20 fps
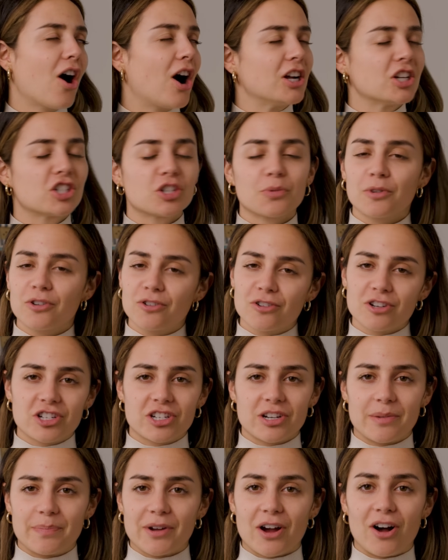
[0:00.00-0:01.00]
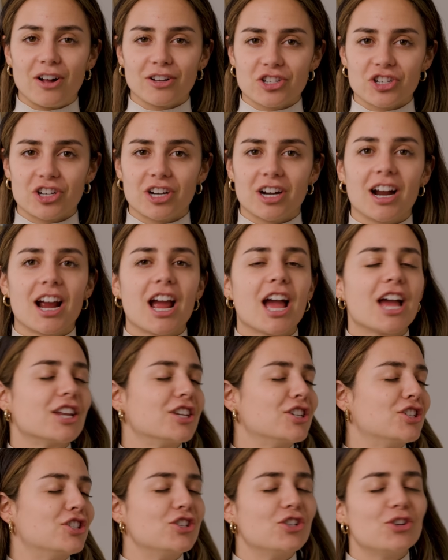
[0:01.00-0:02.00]
entrepreneurship culture
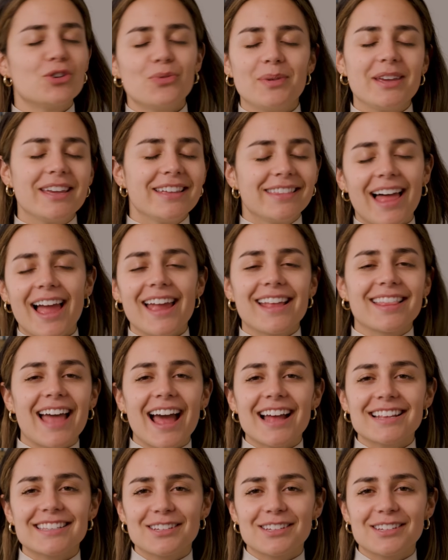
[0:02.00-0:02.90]
do be like that